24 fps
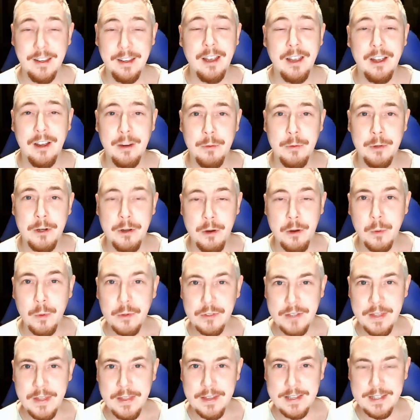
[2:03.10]
I want to know
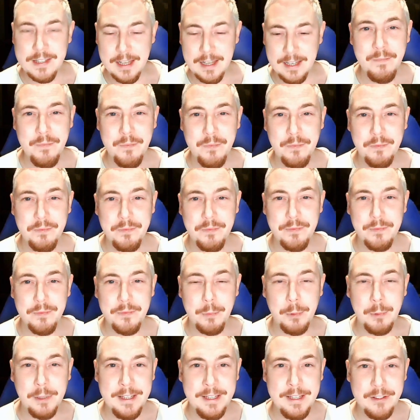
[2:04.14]
what's in this thing
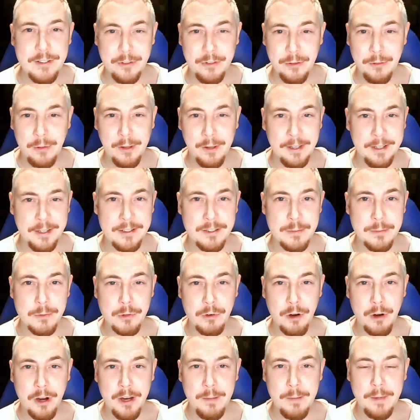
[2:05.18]
please do like and
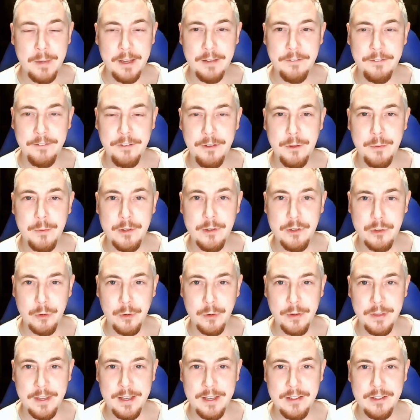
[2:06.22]
subscribe if you
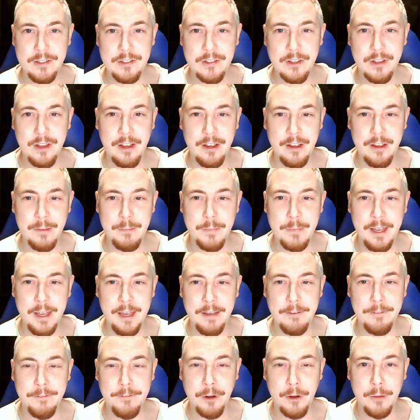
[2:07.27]
enjoy this. Um,
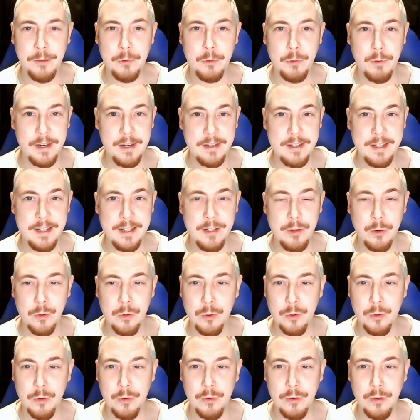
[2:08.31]
if I'm grating
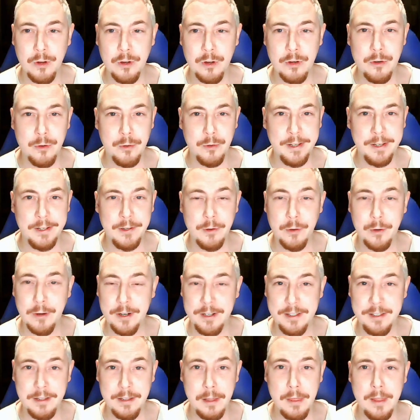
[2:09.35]
or annoying or
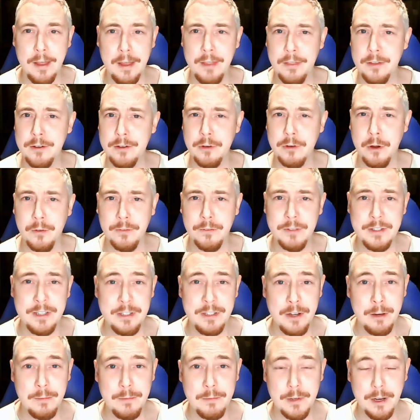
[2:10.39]
anything like that, then obviously
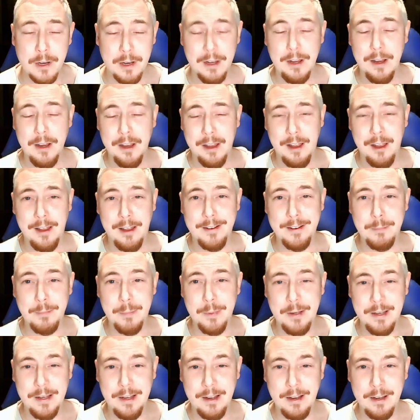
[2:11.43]
don't. Uh,
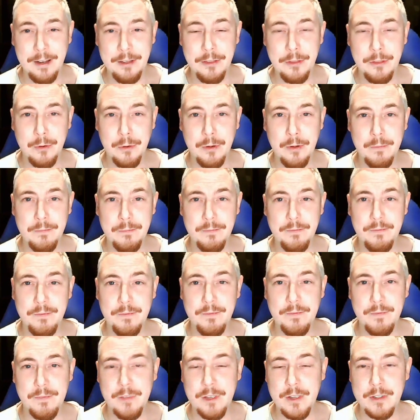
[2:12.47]
but I thought
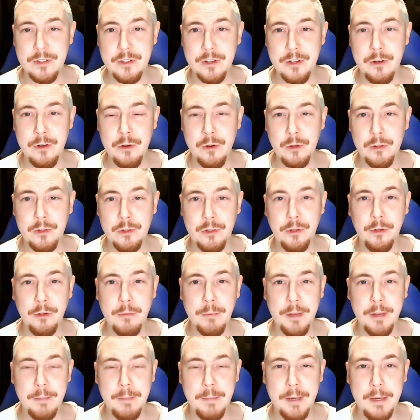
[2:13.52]
there's not too
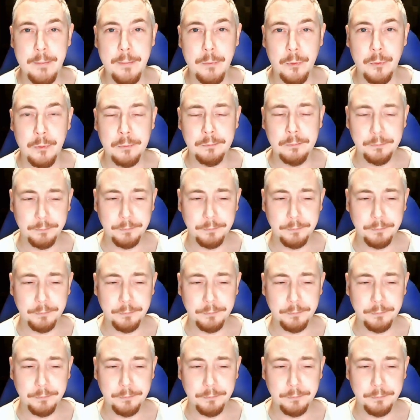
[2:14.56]
many people